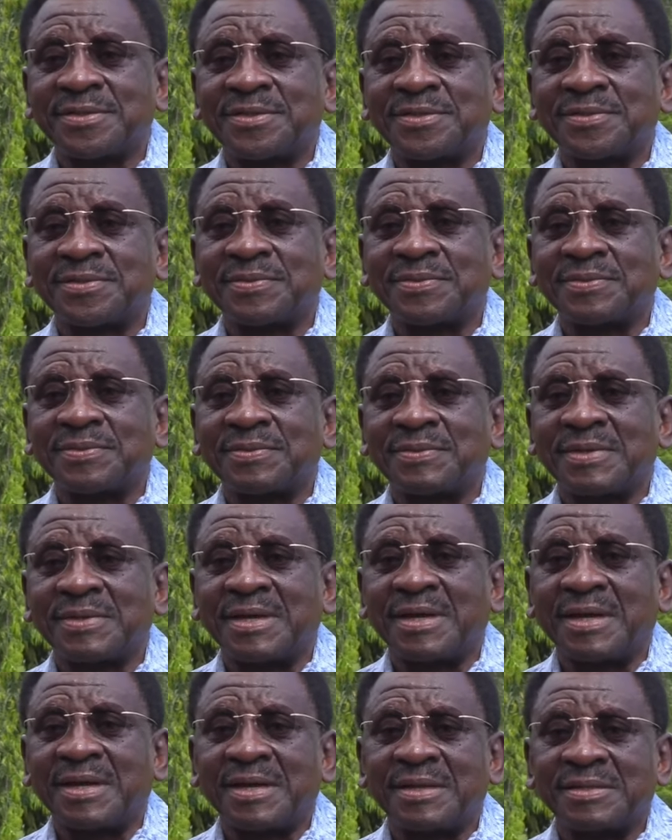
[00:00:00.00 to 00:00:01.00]
to
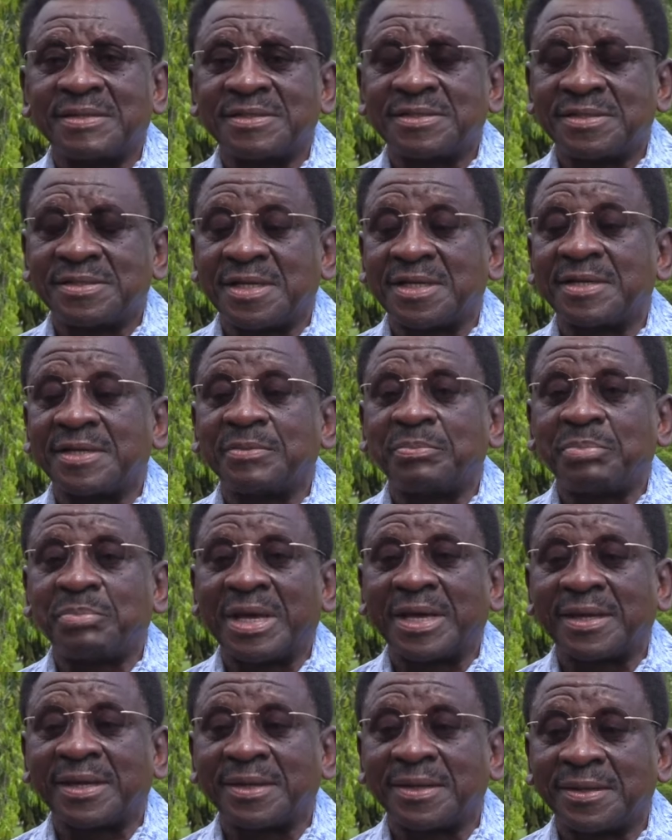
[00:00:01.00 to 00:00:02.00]
uh, cherry
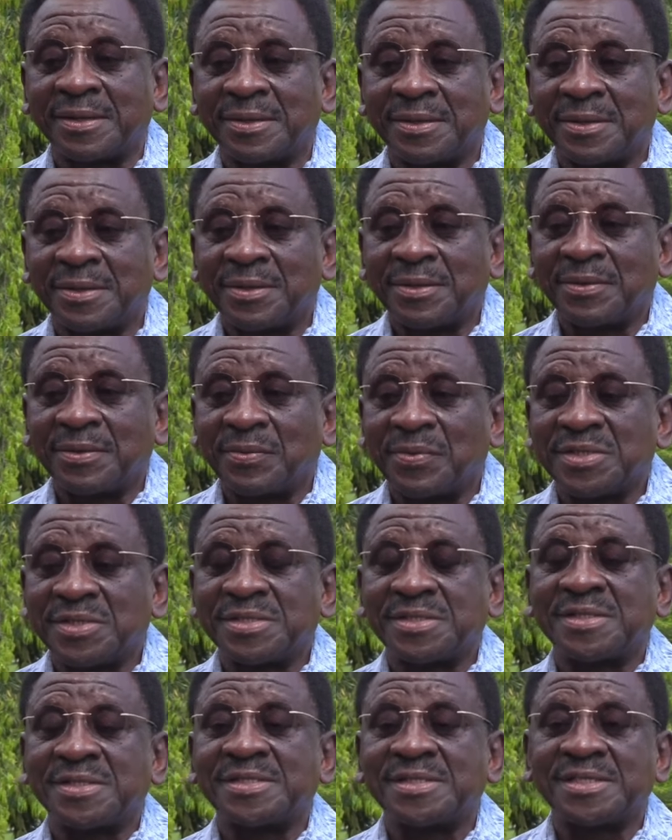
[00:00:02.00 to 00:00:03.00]
pick
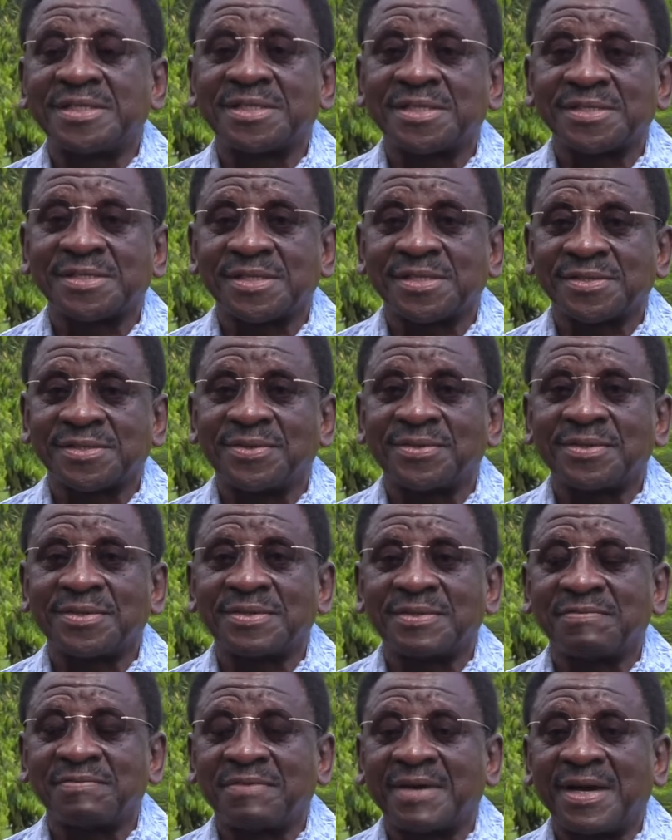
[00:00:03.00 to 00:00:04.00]
which decisions is going to
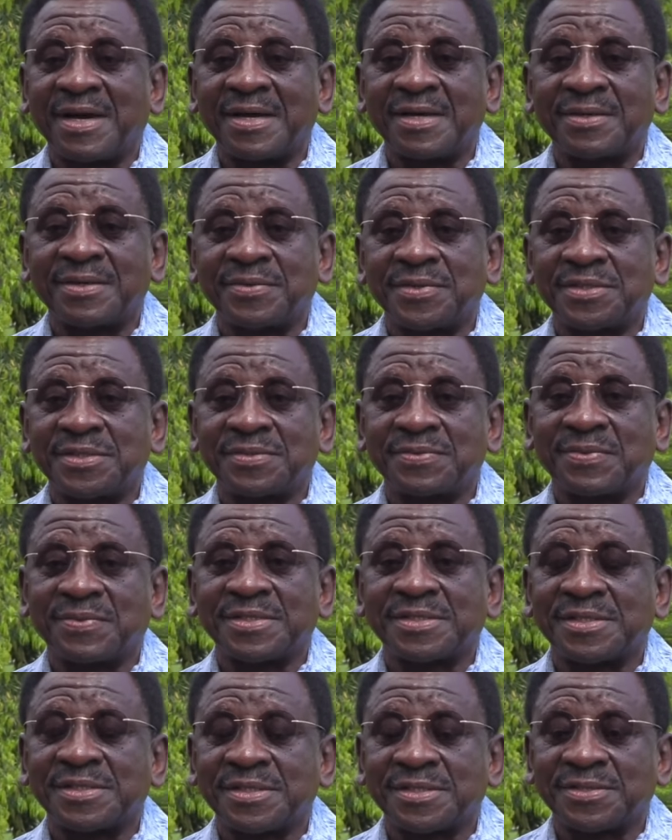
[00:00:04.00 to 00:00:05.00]
defy and which
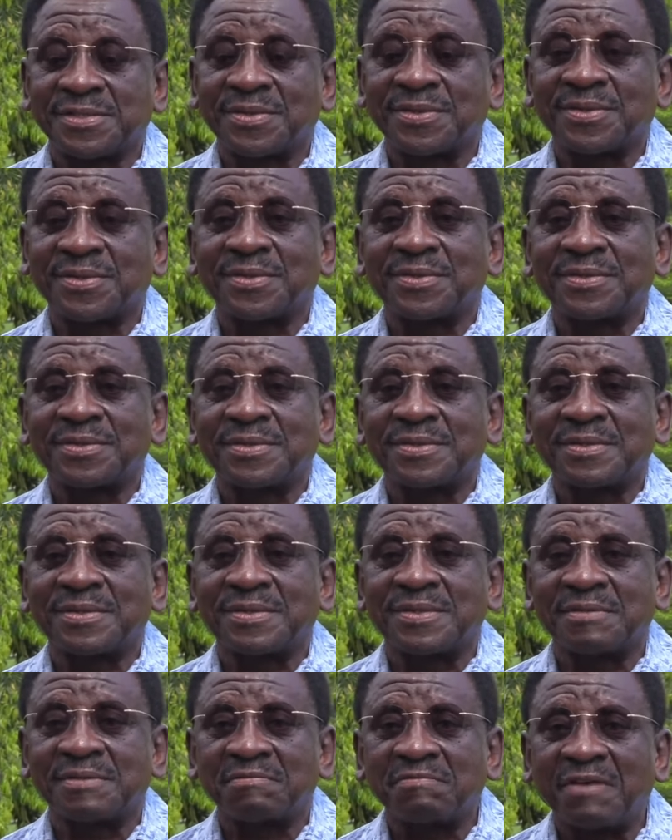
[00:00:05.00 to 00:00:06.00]
ones is not going to
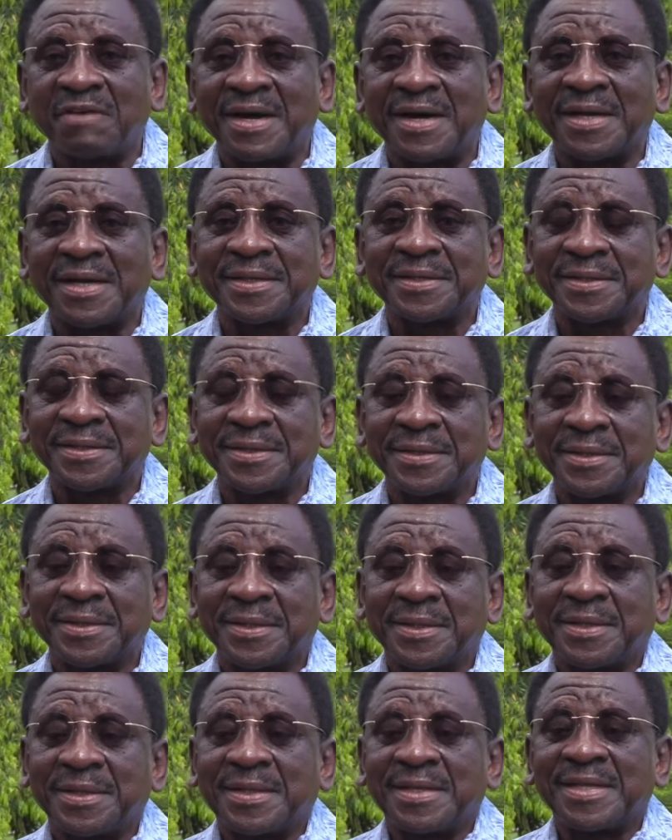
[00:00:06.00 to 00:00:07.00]
defy.
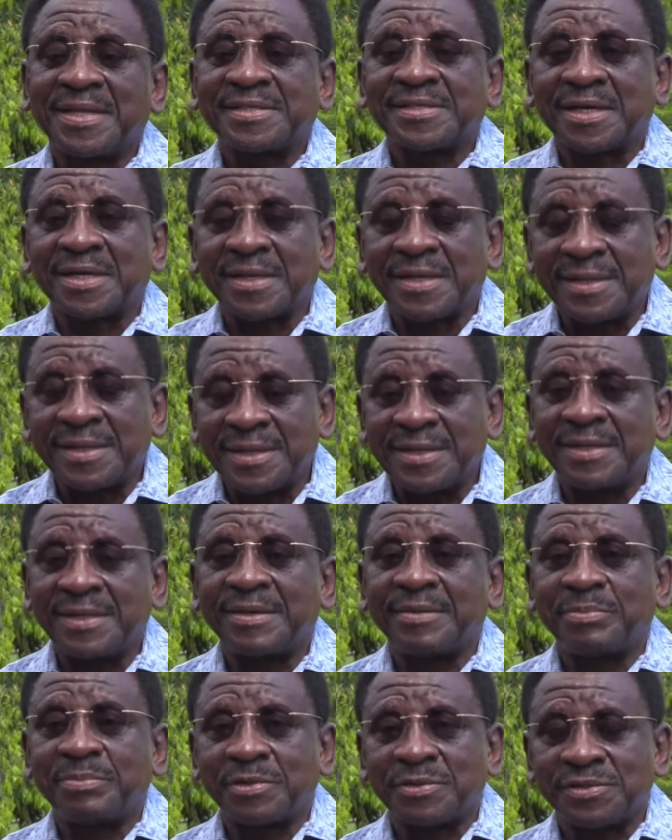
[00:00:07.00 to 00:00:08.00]
There's a
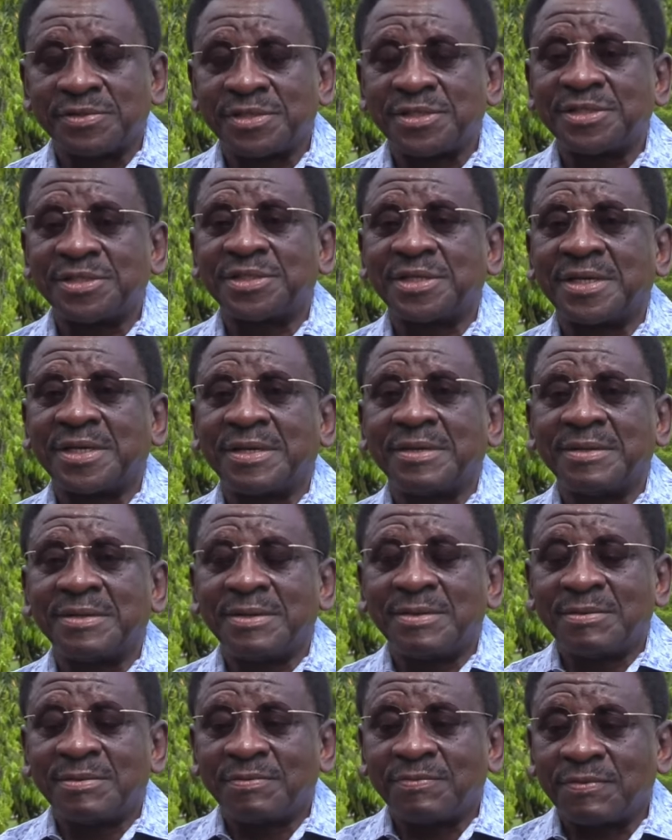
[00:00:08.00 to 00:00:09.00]
clear procedure
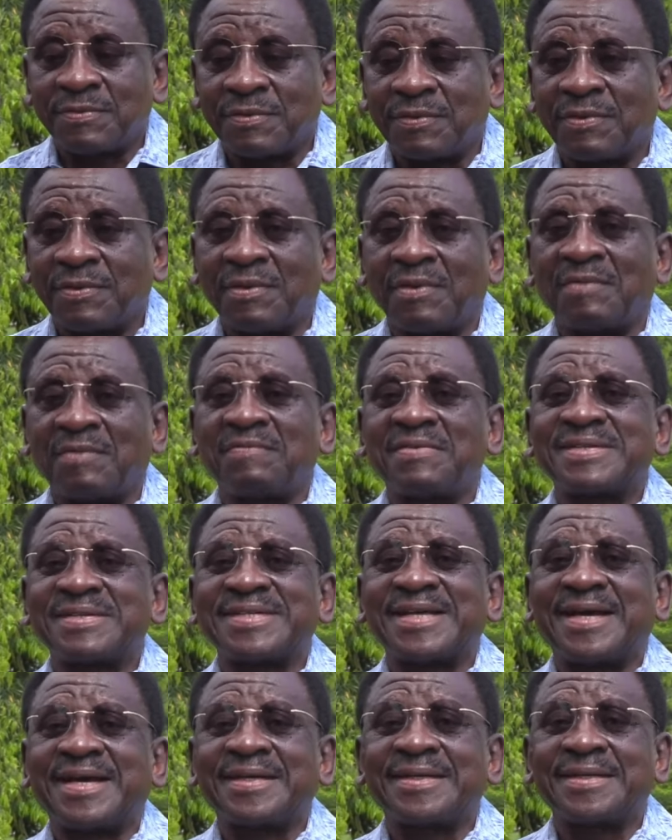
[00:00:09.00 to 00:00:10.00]
for
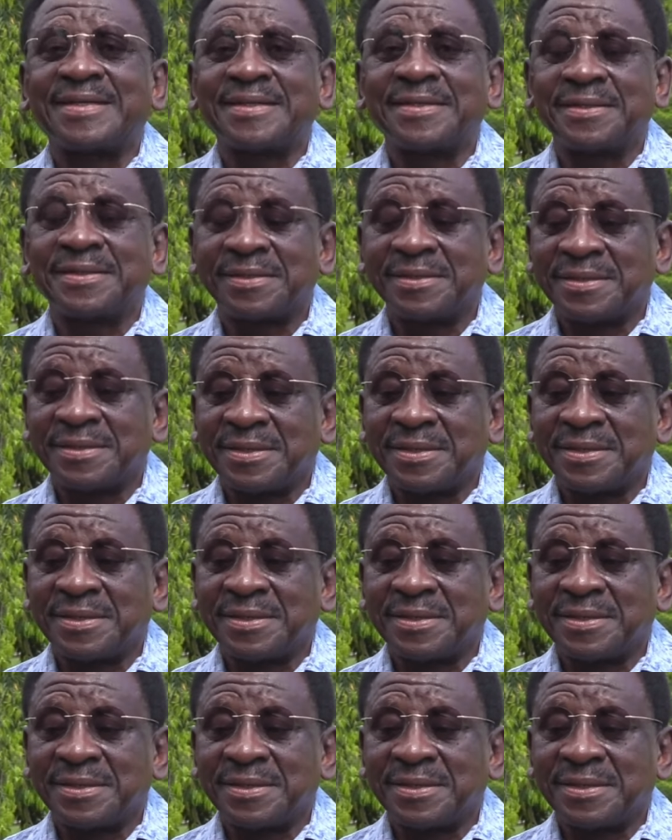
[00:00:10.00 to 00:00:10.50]
overturning